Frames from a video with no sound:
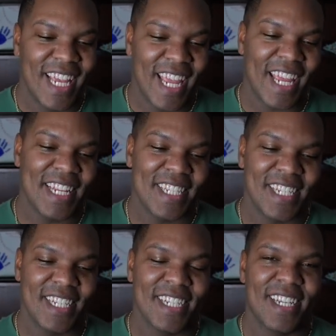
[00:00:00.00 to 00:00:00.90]
And
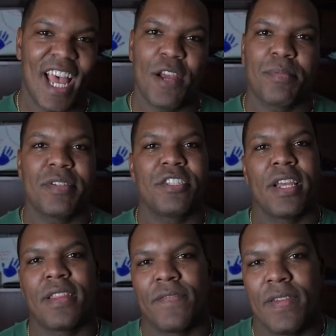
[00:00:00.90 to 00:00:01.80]
I
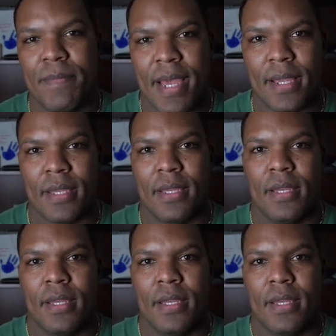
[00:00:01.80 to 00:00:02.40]
appreciate the feedback.